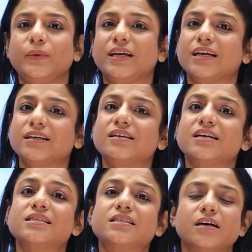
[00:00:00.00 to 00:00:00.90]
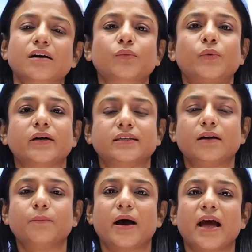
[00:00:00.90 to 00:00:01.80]
We can conserve
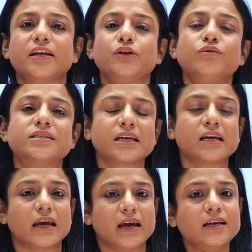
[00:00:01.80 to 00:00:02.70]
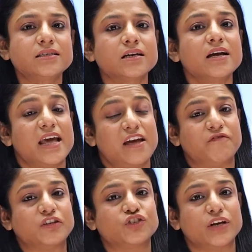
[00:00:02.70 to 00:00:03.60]
water by using it
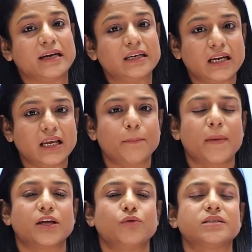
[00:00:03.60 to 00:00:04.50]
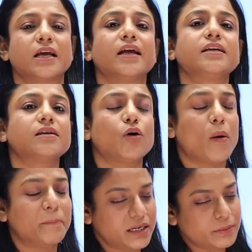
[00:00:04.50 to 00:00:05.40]
efficiently, by using it
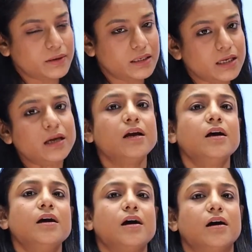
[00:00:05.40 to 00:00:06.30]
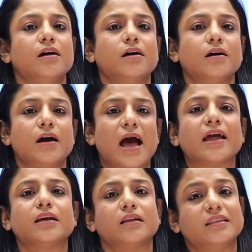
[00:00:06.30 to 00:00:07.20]
optimally,
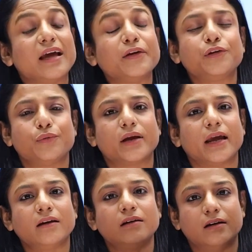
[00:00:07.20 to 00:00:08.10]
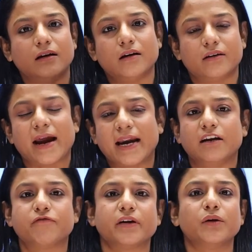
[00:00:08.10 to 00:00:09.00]
and then you can write
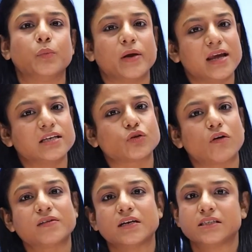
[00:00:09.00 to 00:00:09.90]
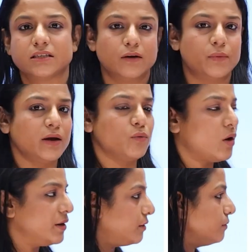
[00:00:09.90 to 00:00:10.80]
different ways of conserving
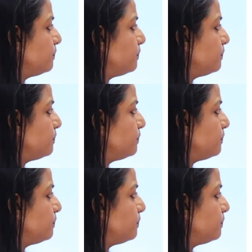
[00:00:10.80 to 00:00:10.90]
water.